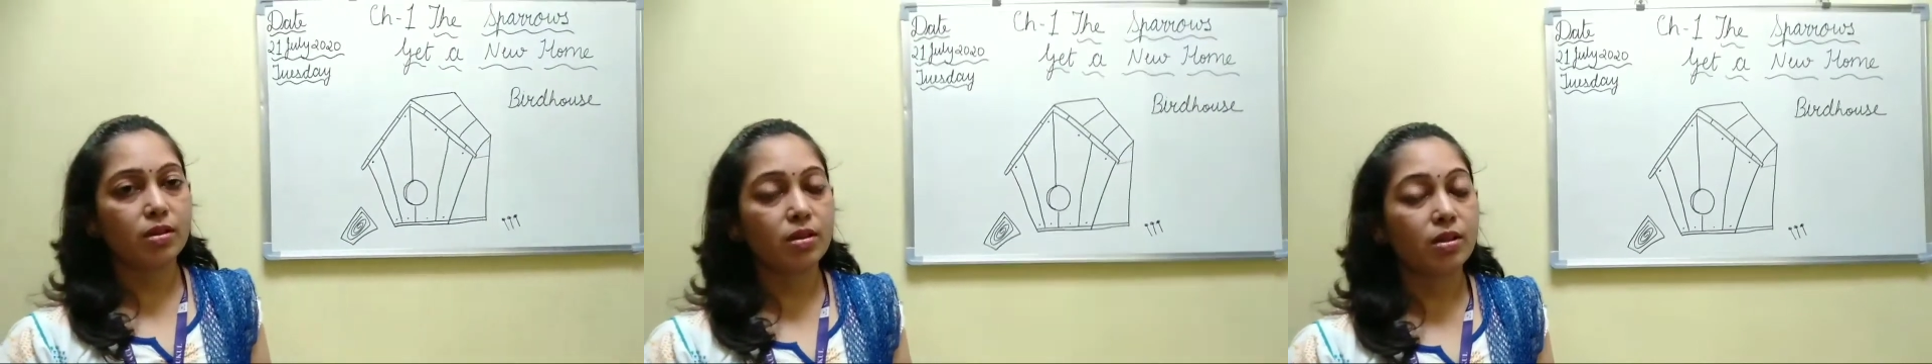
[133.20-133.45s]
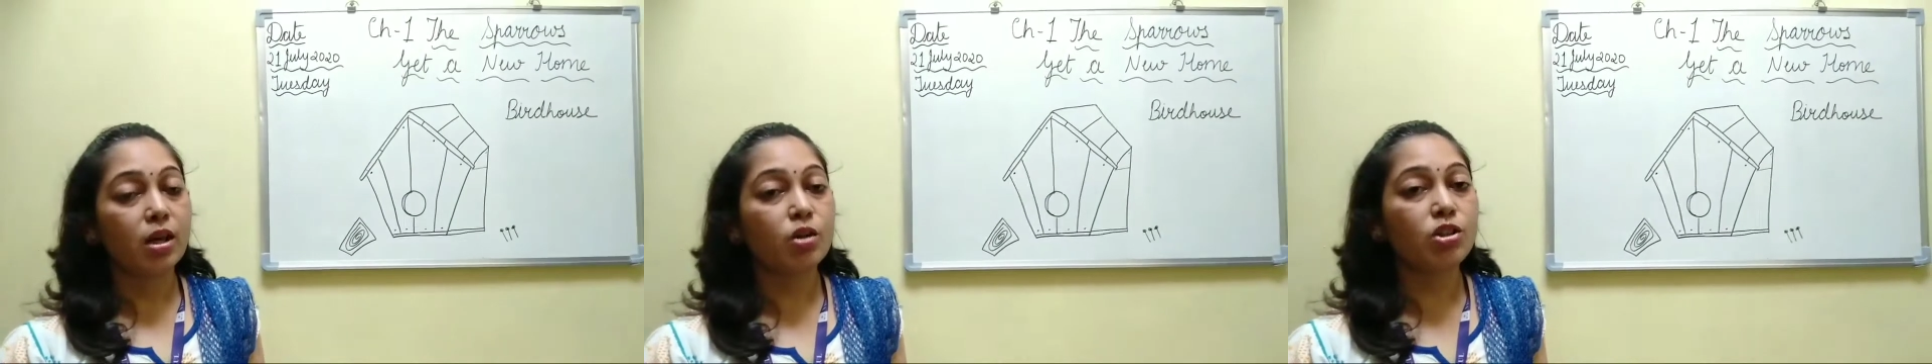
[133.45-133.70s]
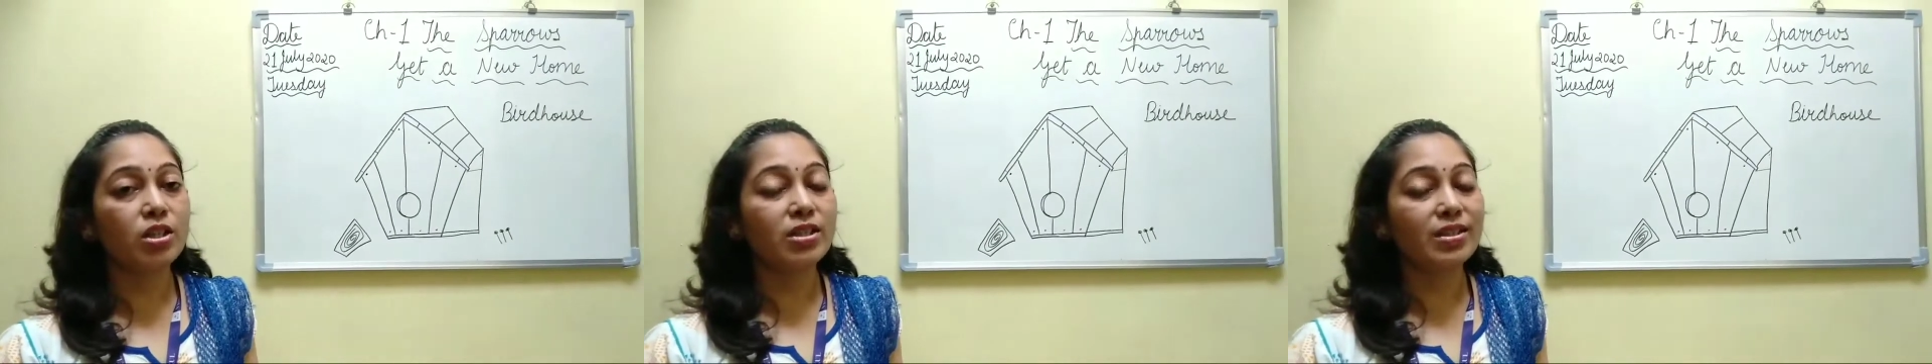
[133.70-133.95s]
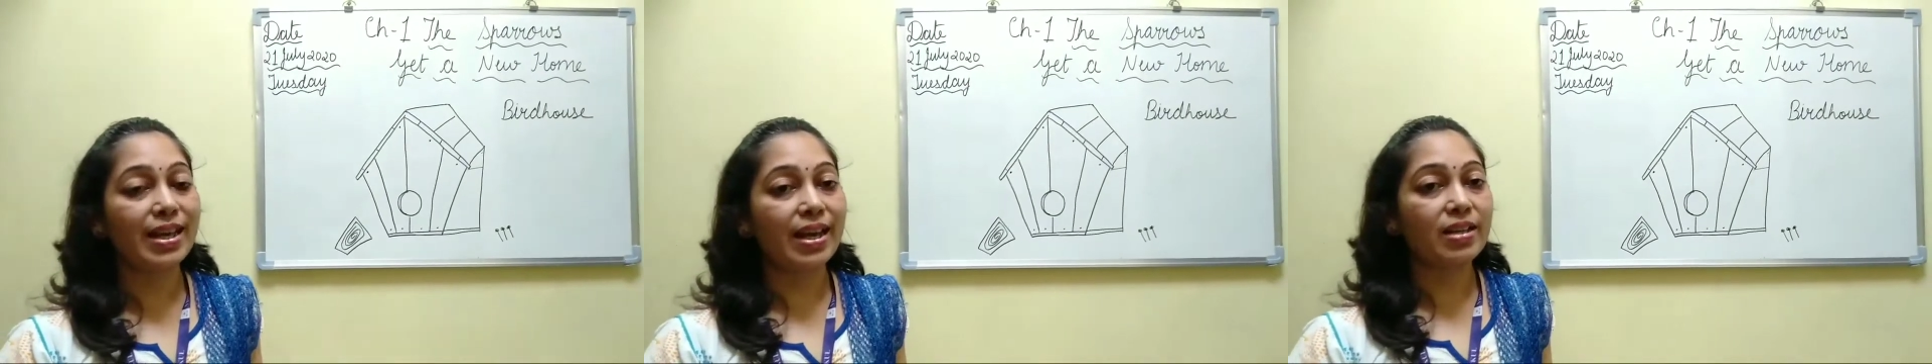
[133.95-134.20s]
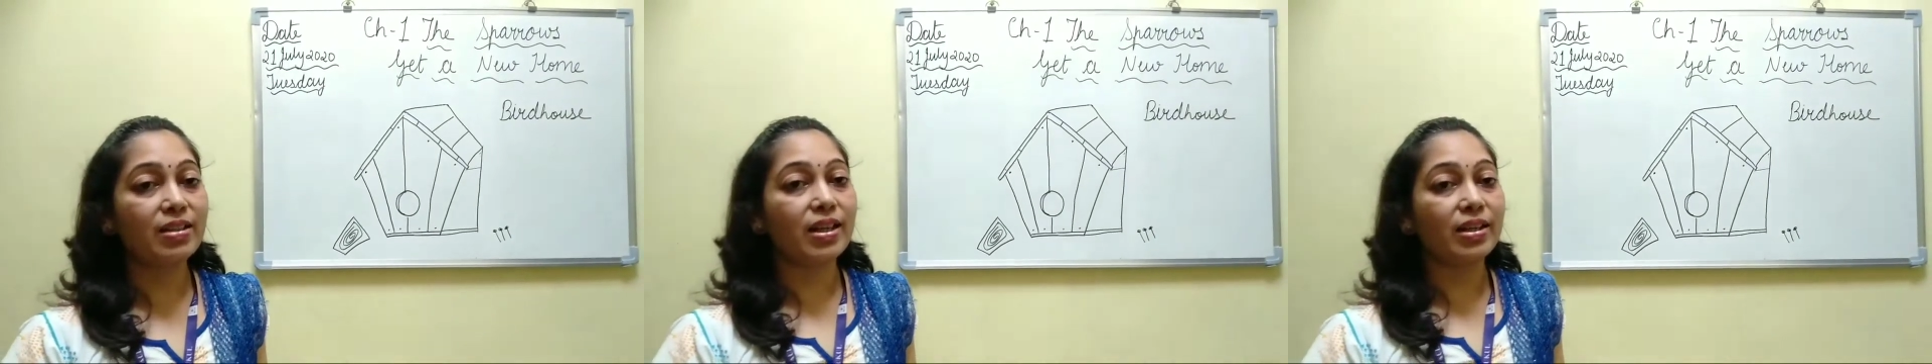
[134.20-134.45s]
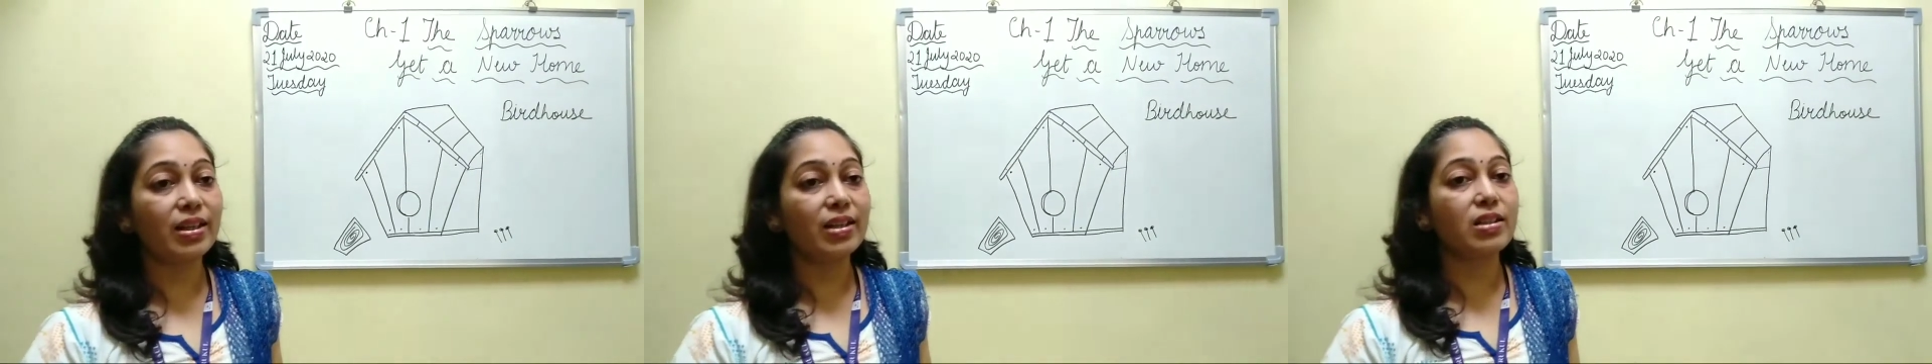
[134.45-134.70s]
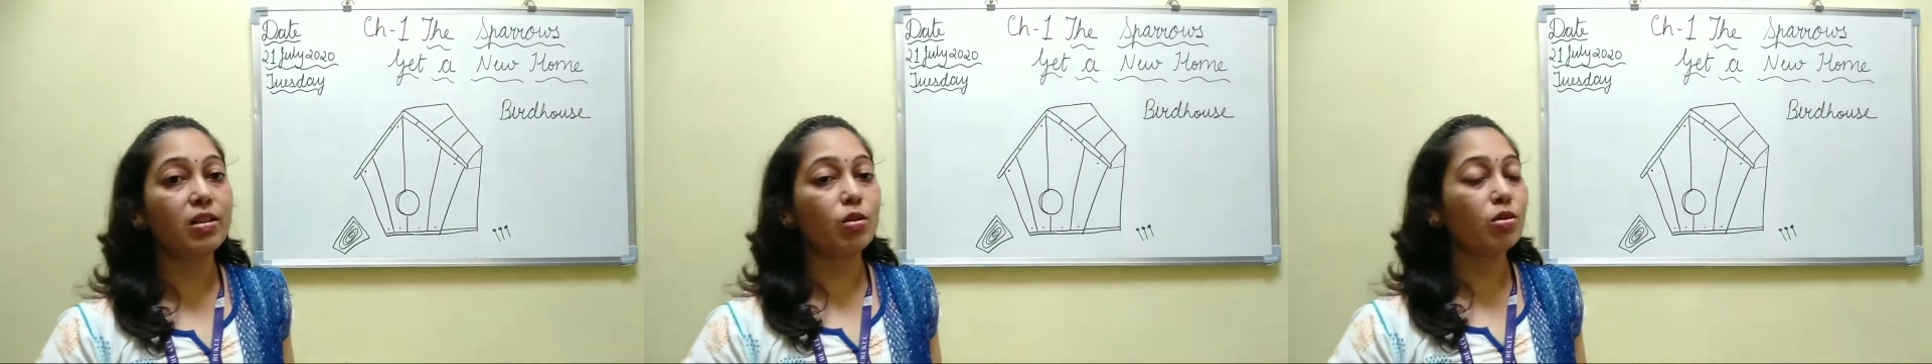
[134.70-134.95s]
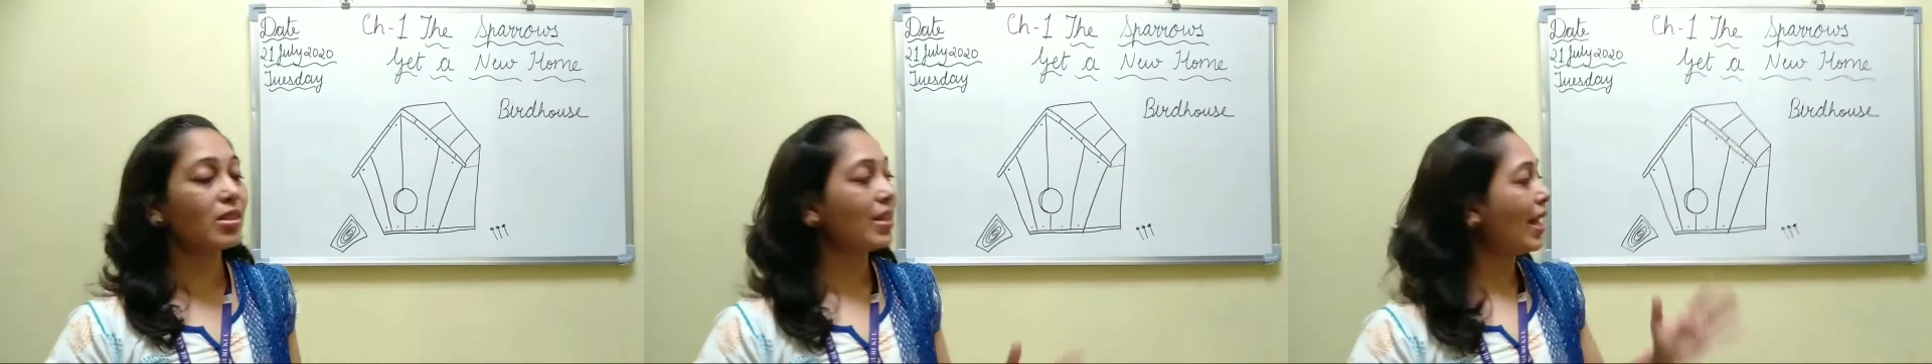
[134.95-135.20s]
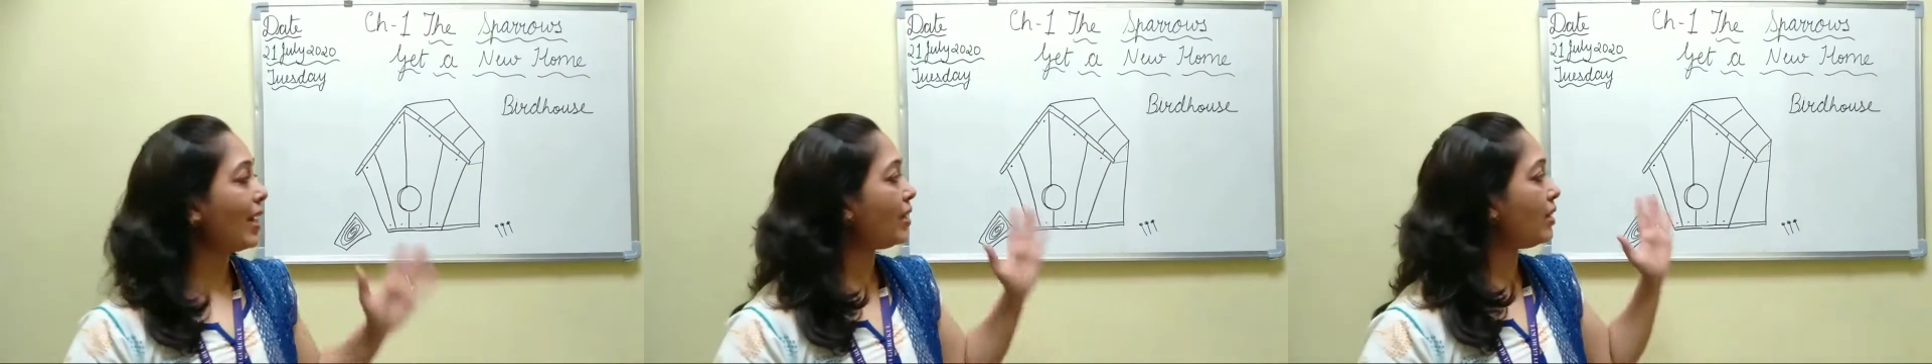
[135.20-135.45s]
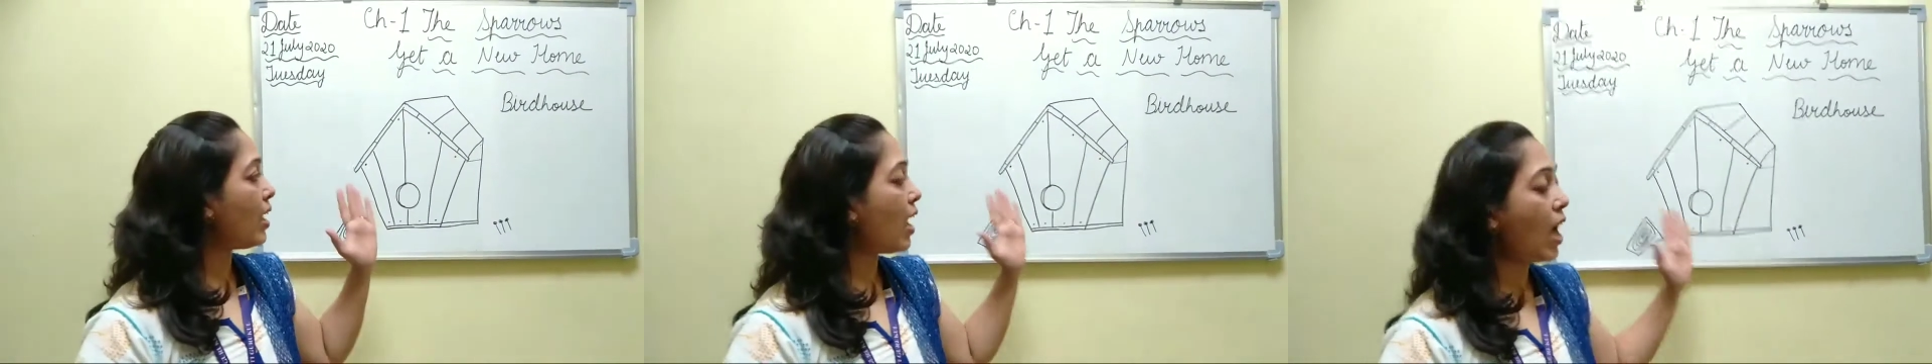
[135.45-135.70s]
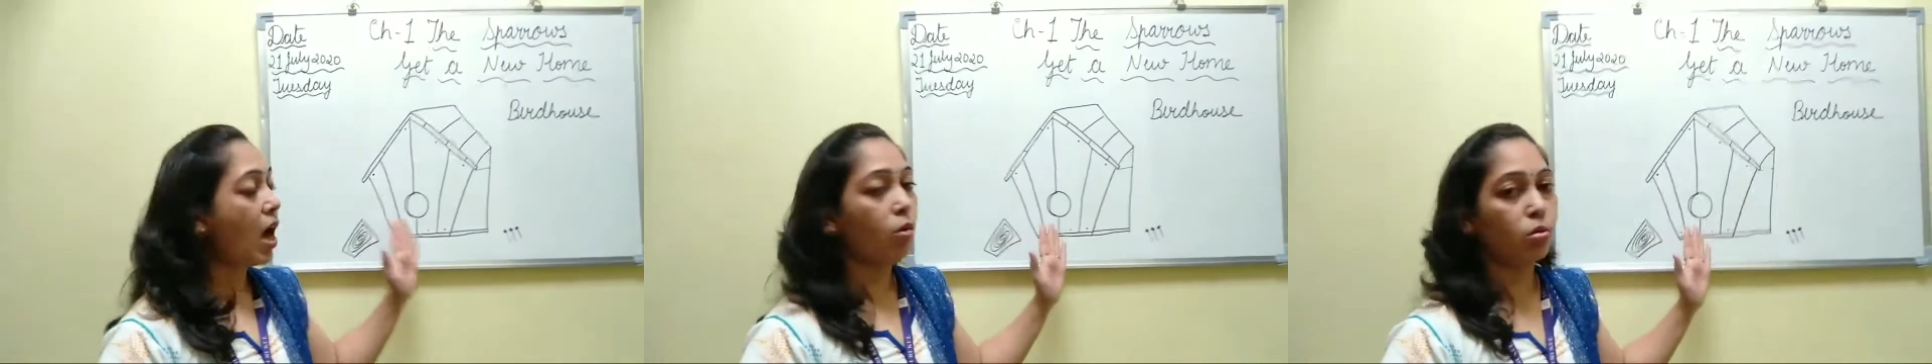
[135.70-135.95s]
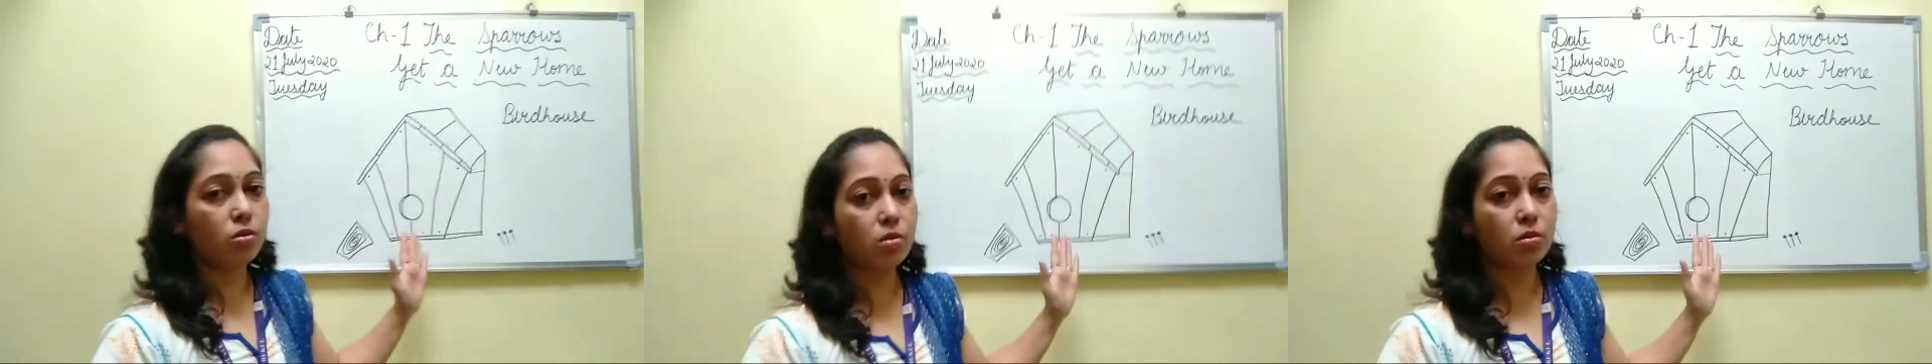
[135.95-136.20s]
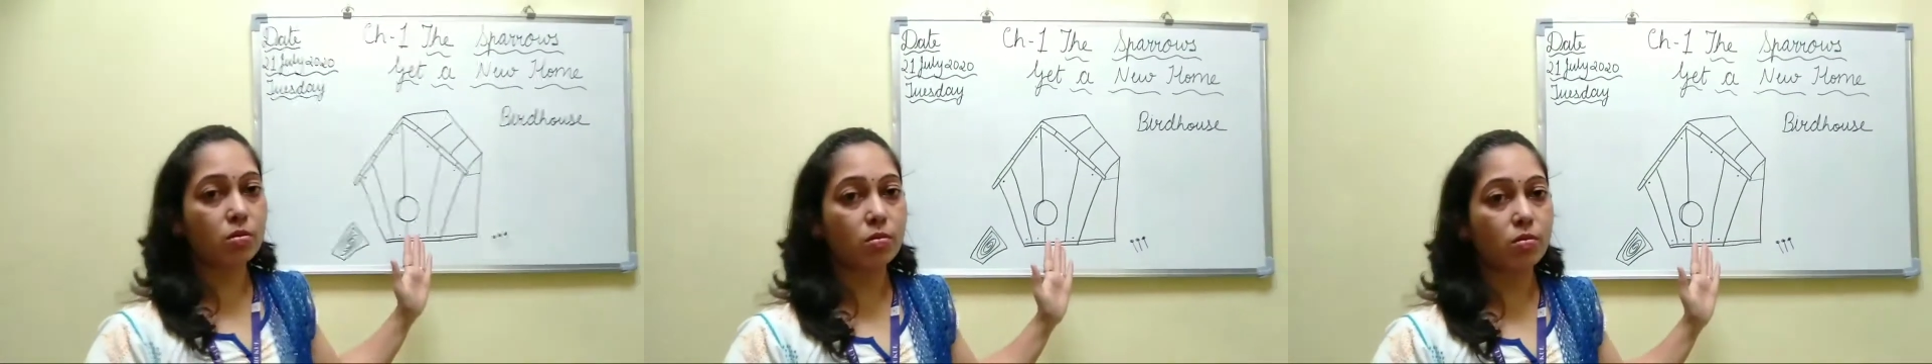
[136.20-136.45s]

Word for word: Now she said that it looks like the house,